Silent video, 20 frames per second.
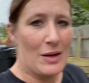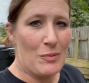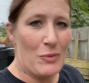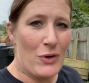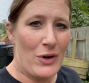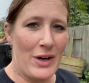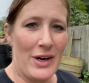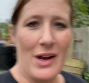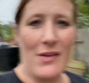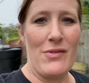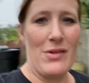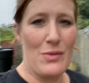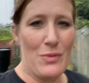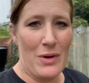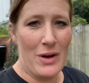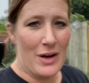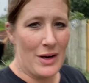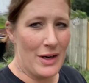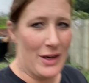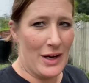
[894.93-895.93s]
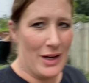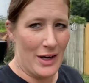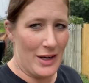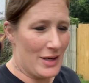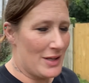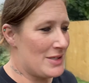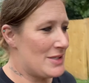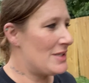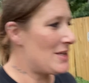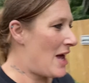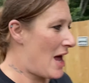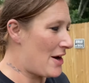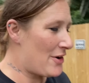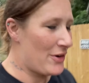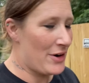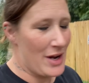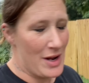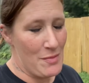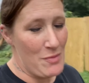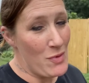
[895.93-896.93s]
morning, everyone. It is
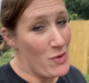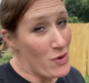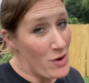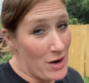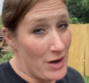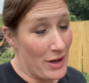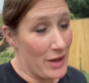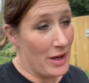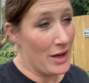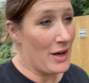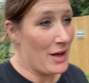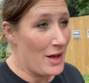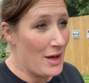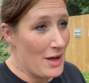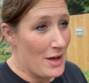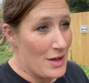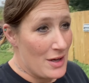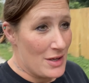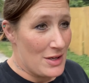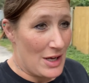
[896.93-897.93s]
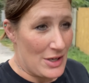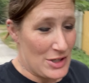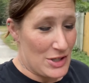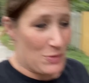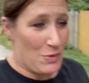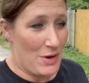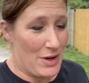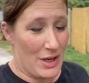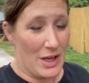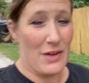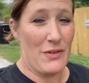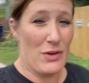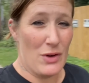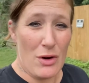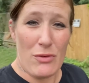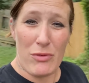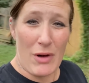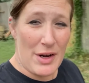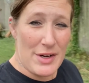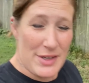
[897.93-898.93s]
Saturday morning. I just wanted to give you a
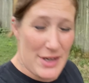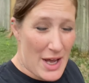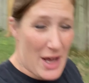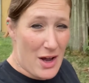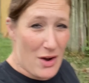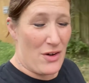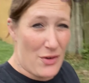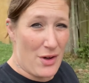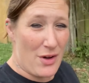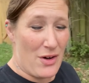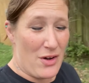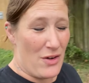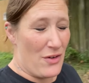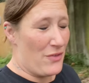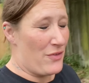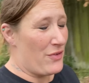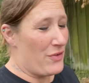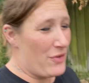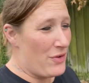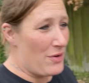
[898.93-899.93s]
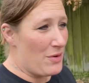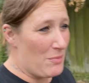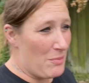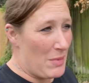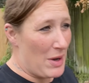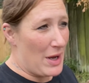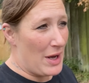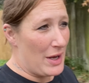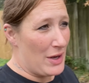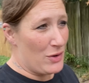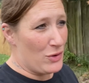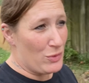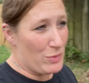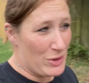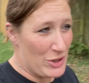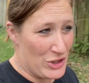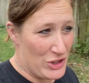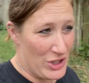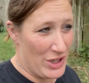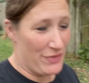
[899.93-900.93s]
rundown of my Uber
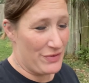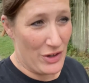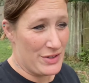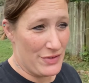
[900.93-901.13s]
shift